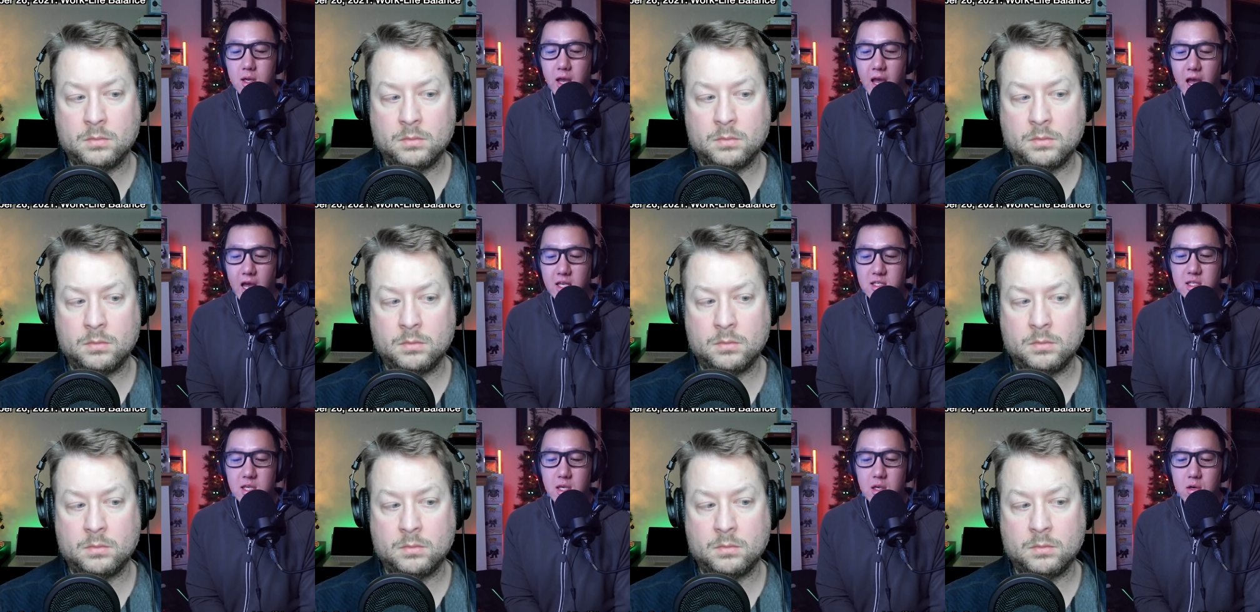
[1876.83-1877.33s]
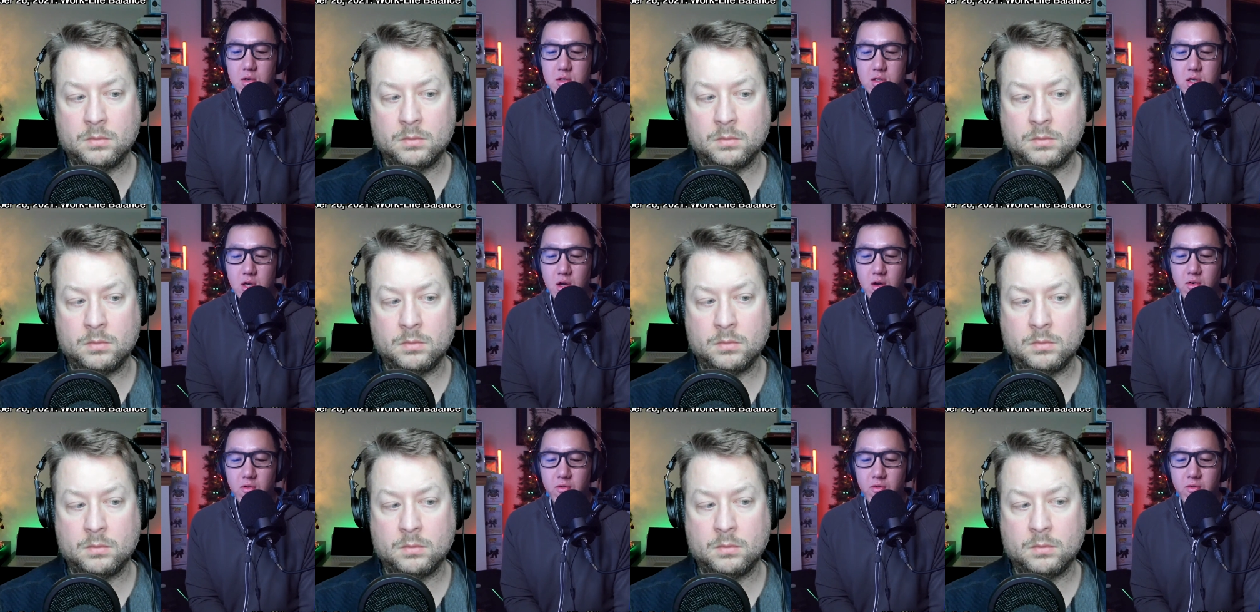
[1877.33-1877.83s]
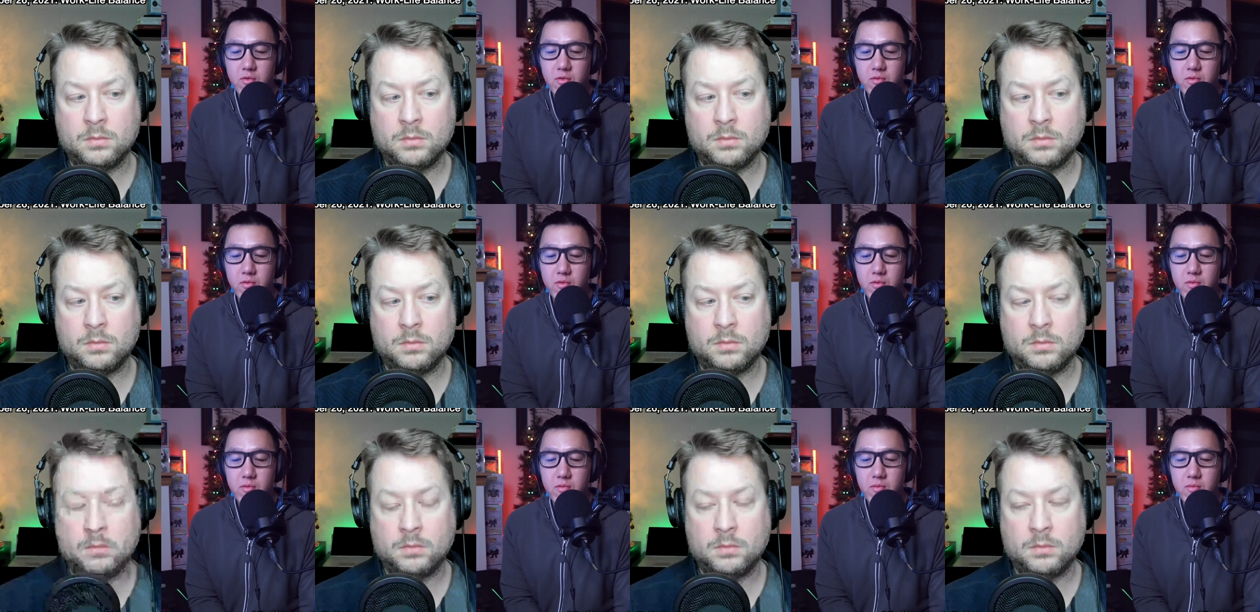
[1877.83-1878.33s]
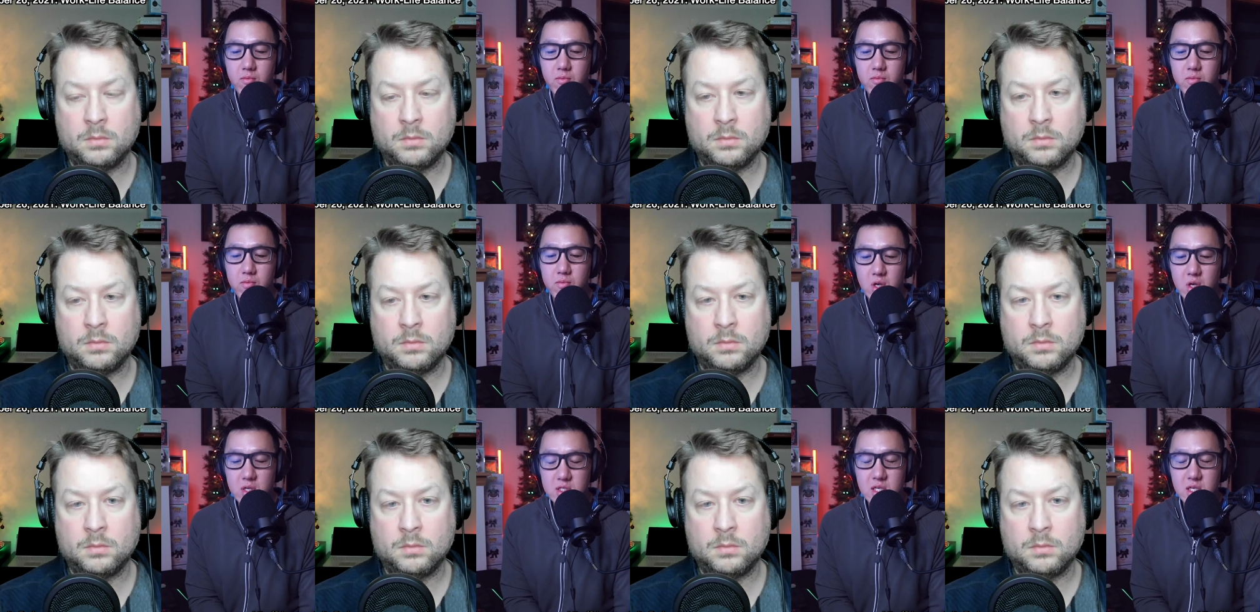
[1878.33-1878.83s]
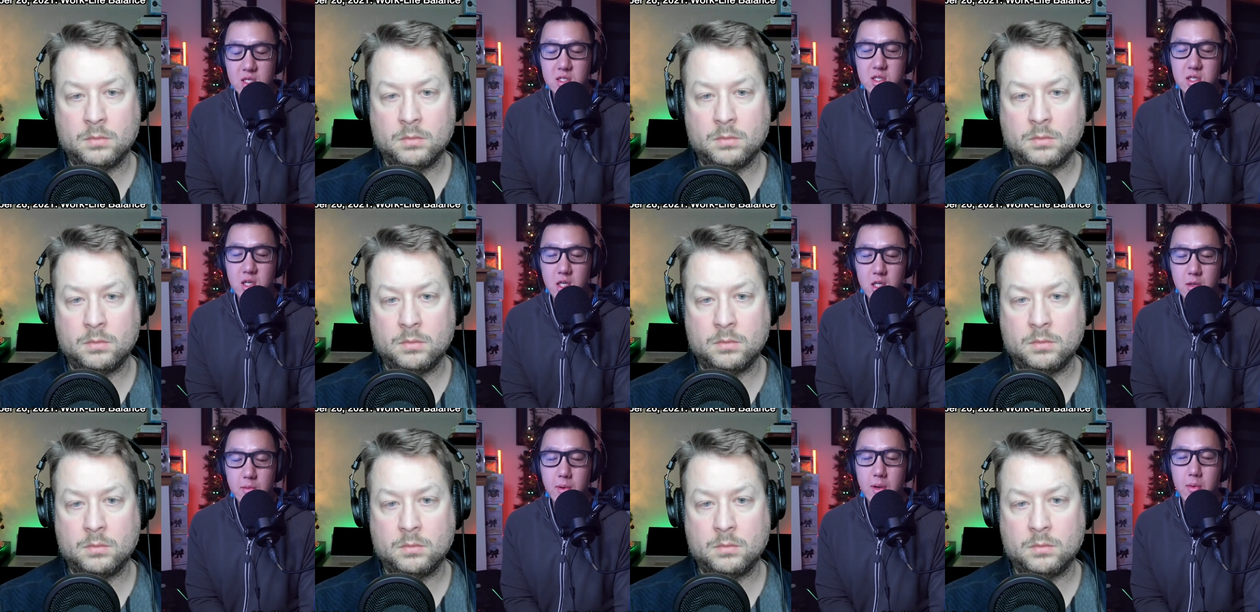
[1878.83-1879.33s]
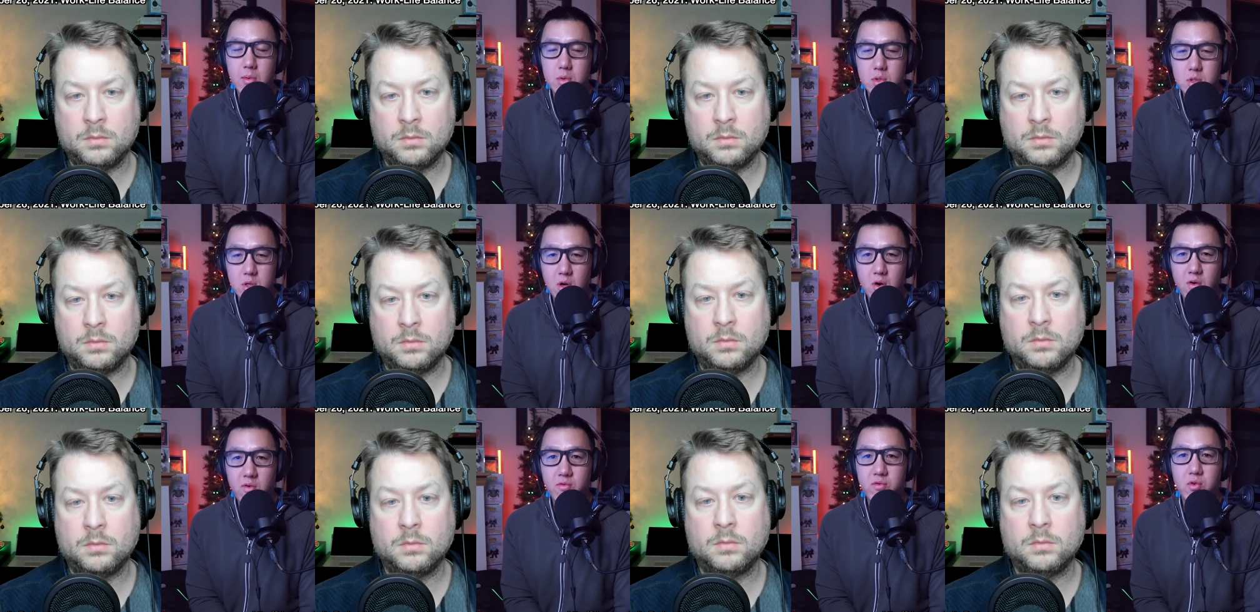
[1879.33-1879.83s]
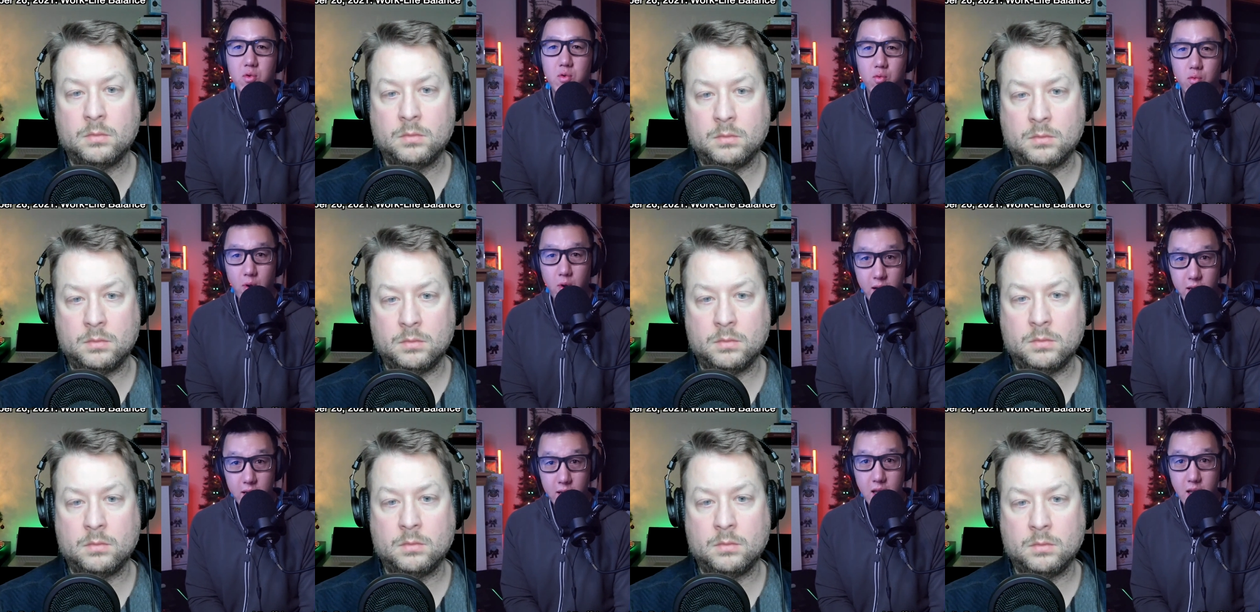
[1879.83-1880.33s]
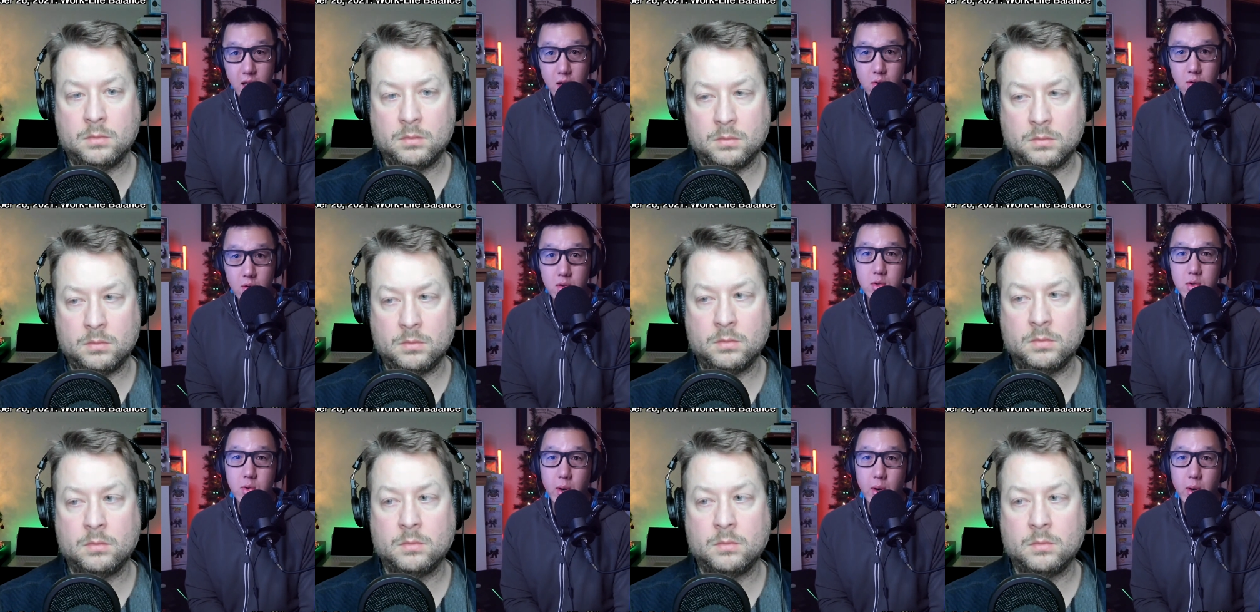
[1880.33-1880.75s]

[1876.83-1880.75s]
Speaker 1: asking yourself does this need to be resolved right now?